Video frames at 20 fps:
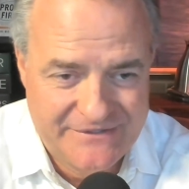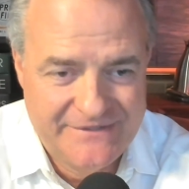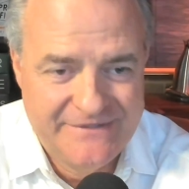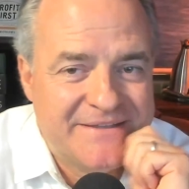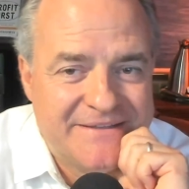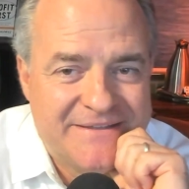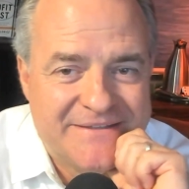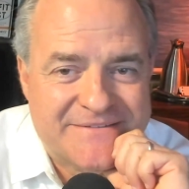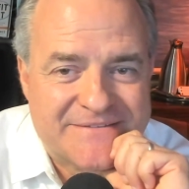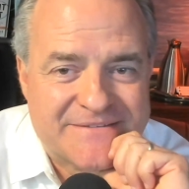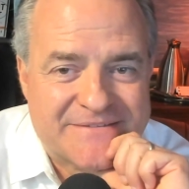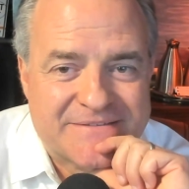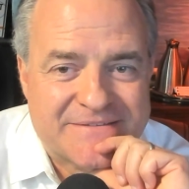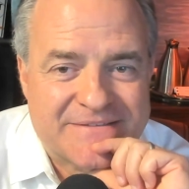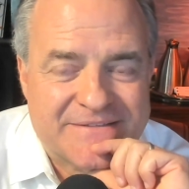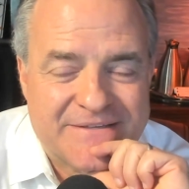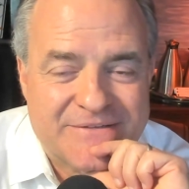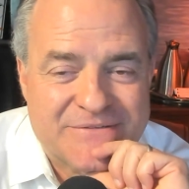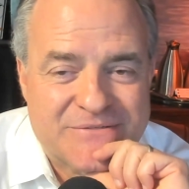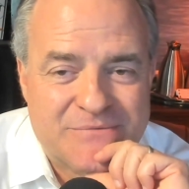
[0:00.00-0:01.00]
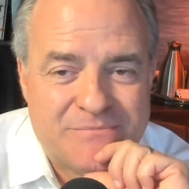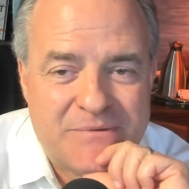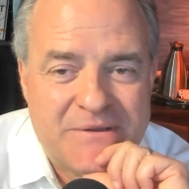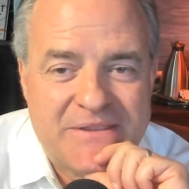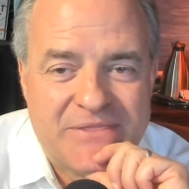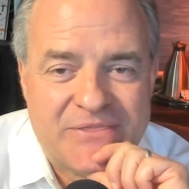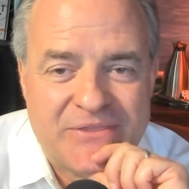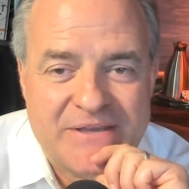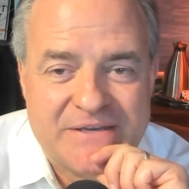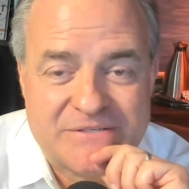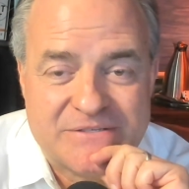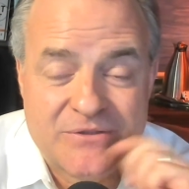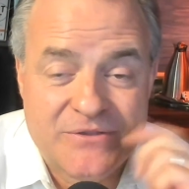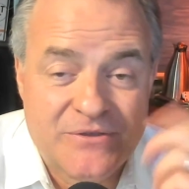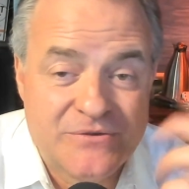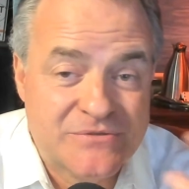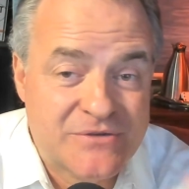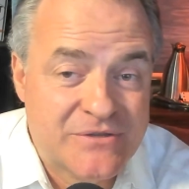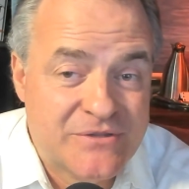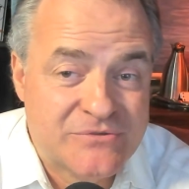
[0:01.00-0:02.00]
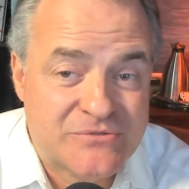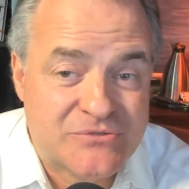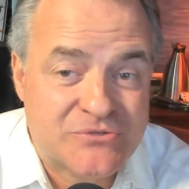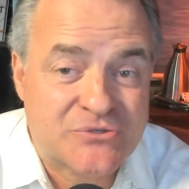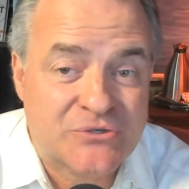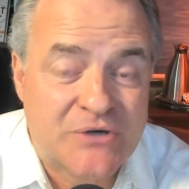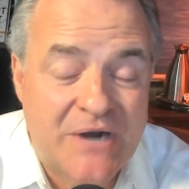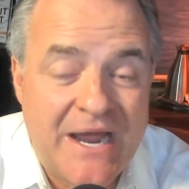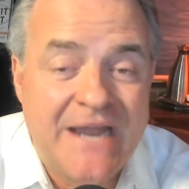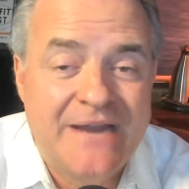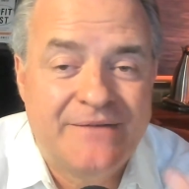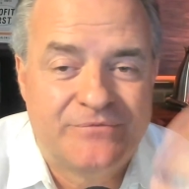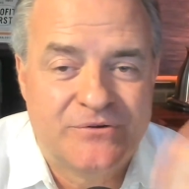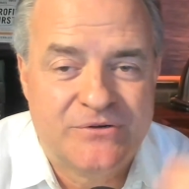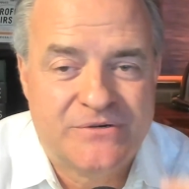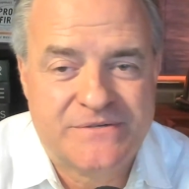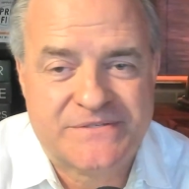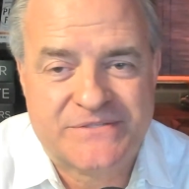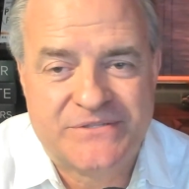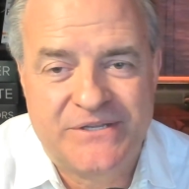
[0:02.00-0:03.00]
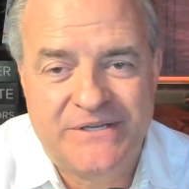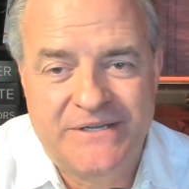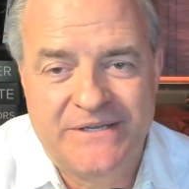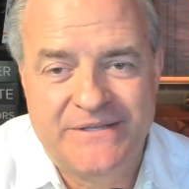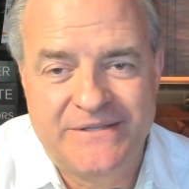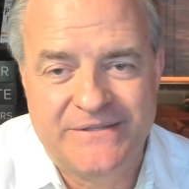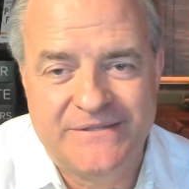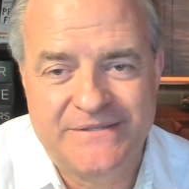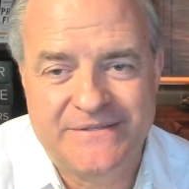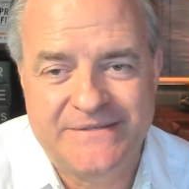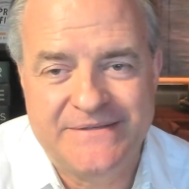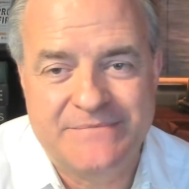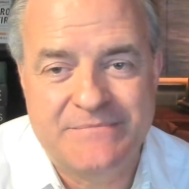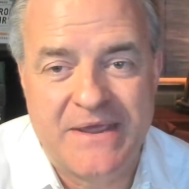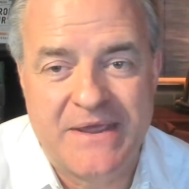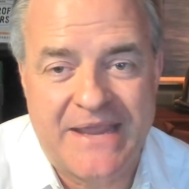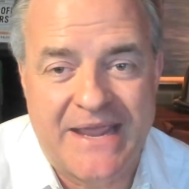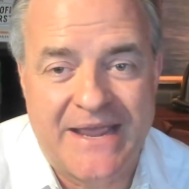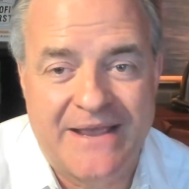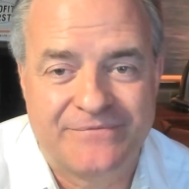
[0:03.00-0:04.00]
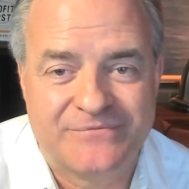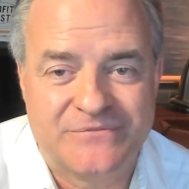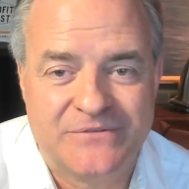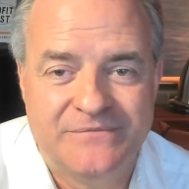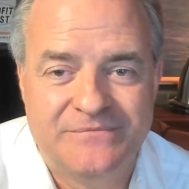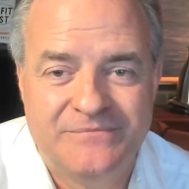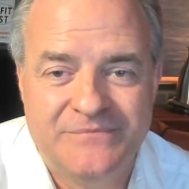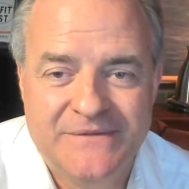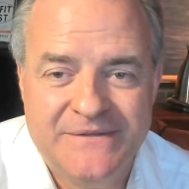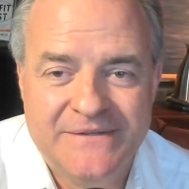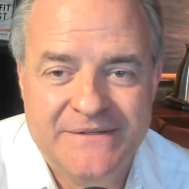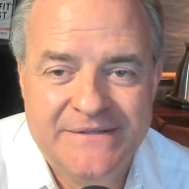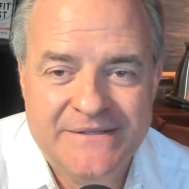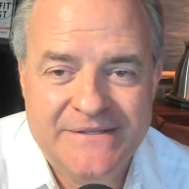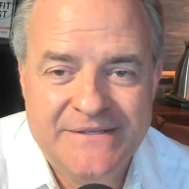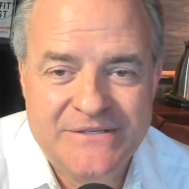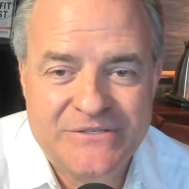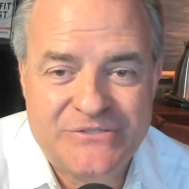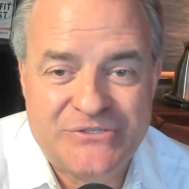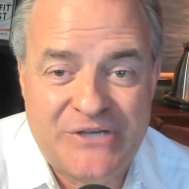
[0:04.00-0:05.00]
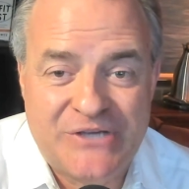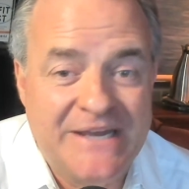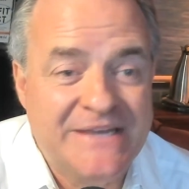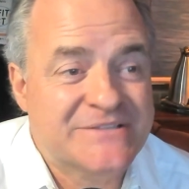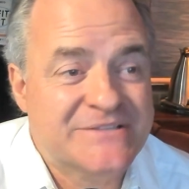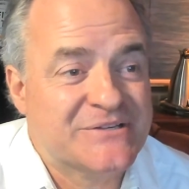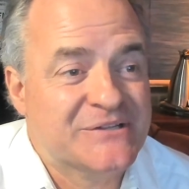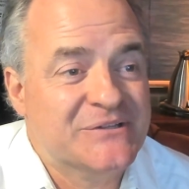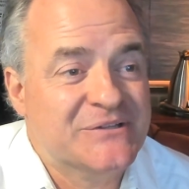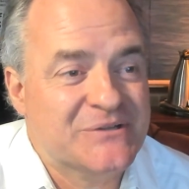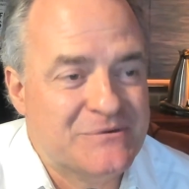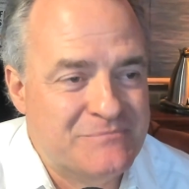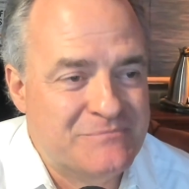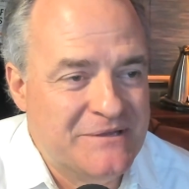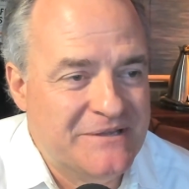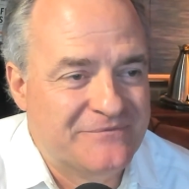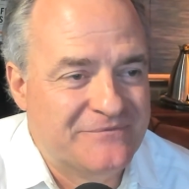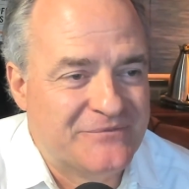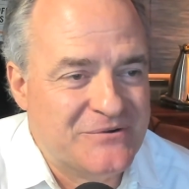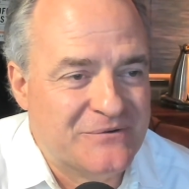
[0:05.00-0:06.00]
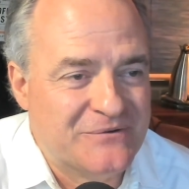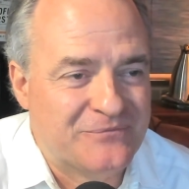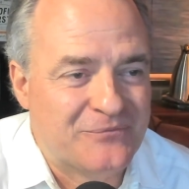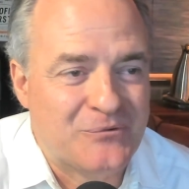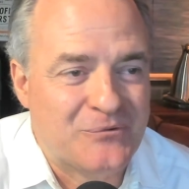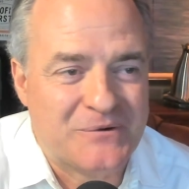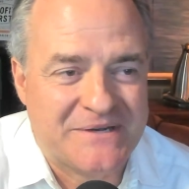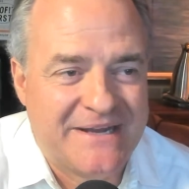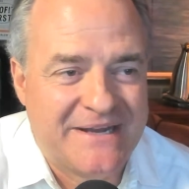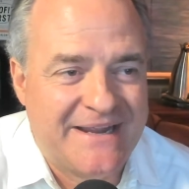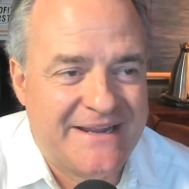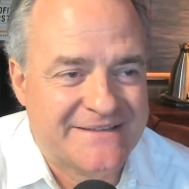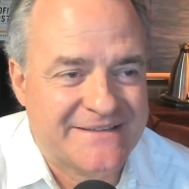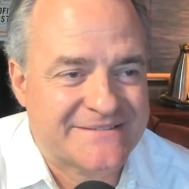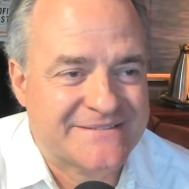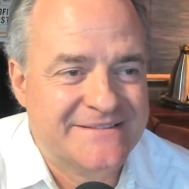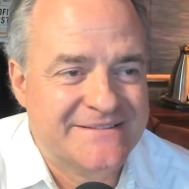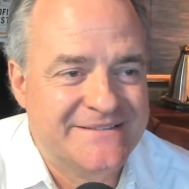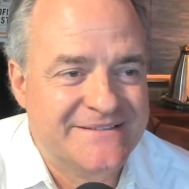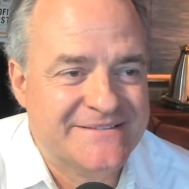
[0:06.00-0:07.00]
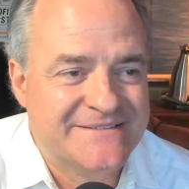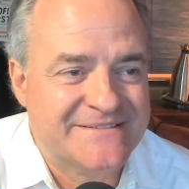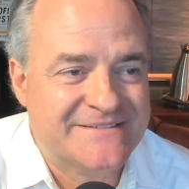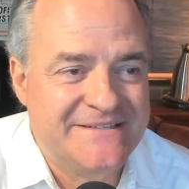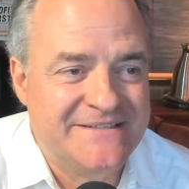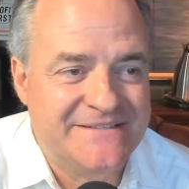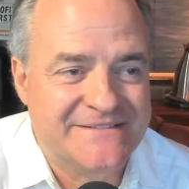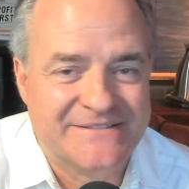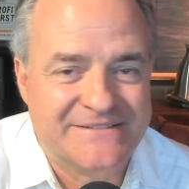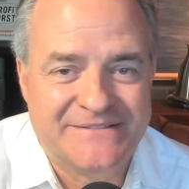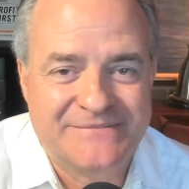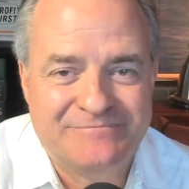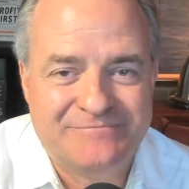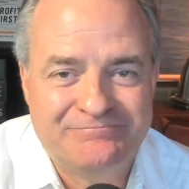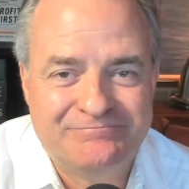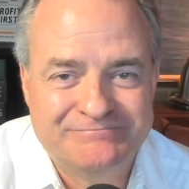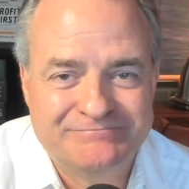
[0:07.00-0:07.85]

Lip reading: It's those are big things. So those are those drivers that you may have to change a little bit for your forecasts in this season.